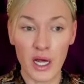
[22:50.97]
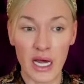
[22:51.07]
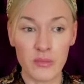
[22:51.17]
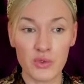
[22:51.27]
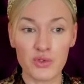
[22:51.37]

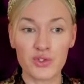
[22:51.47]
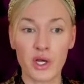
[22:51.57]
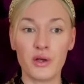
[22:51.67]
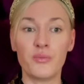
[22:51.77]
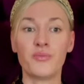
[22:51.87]
I'm
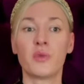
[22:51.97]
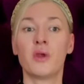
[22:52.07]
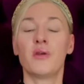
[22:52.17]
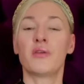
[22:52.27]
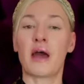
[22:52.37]
also
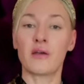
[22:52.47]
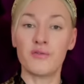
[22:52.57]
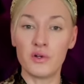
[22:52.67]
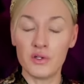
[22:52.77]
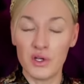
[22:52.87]

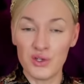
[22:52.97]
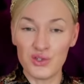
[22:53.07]
thankful